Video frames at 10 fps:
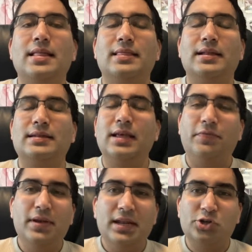The
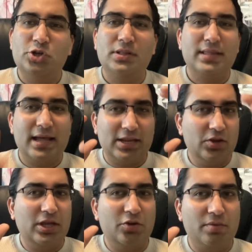definition that you
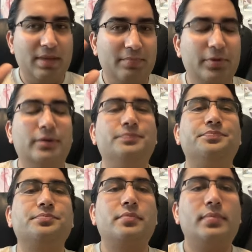can remember
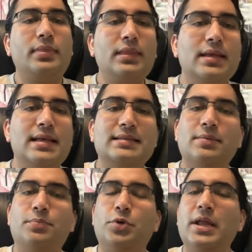is
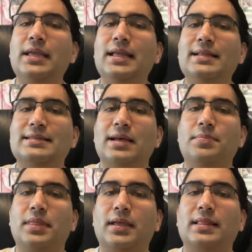the predicate is
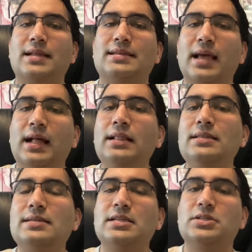something that
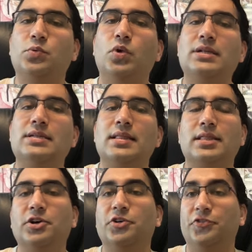tells us what
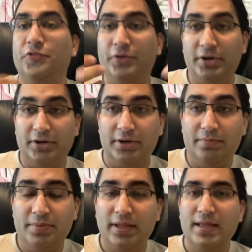the
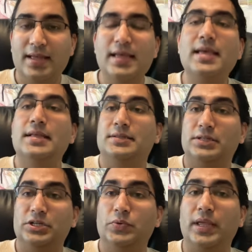verb is
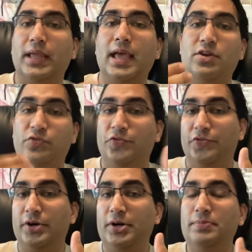doing, and
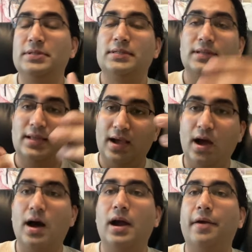verbs
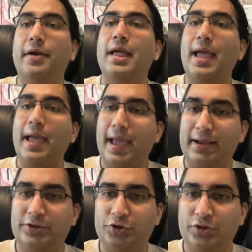are
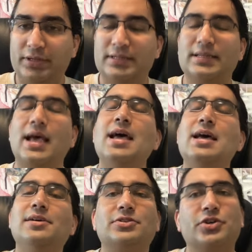actions.
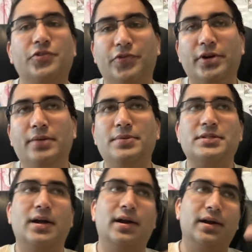So verbs
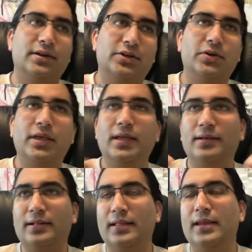are
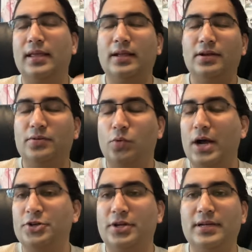cooking, cleaning,
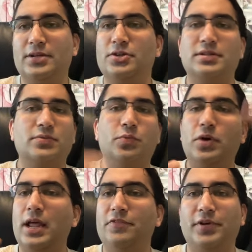washing dishes,
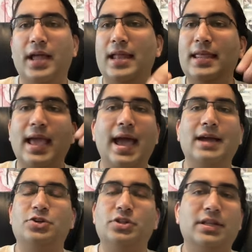whatever, any
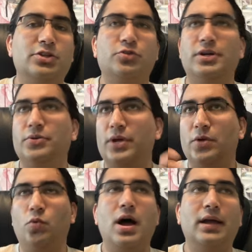action that you are
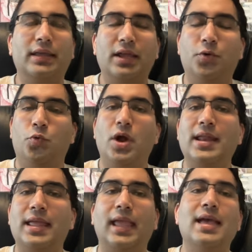doing, walking,
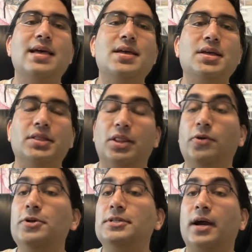running,
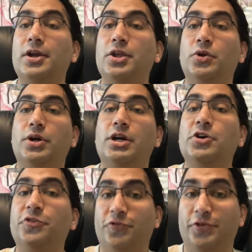those are your
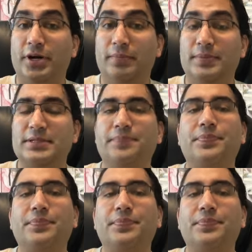verbs.